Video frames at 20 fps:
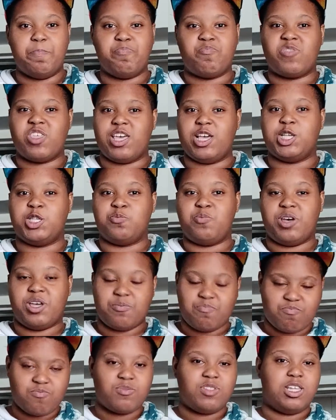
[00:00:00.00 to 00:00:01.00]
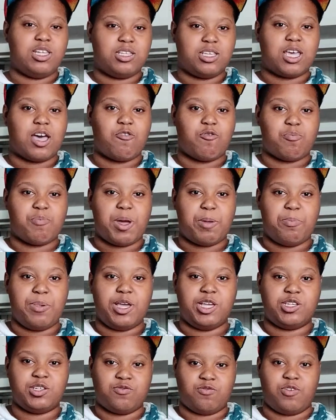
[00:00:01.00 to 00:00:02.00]
things, but need to cover my
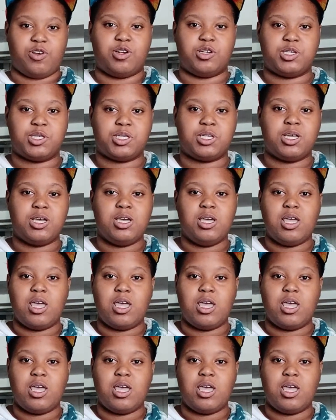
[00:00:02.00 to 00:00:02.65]
base first.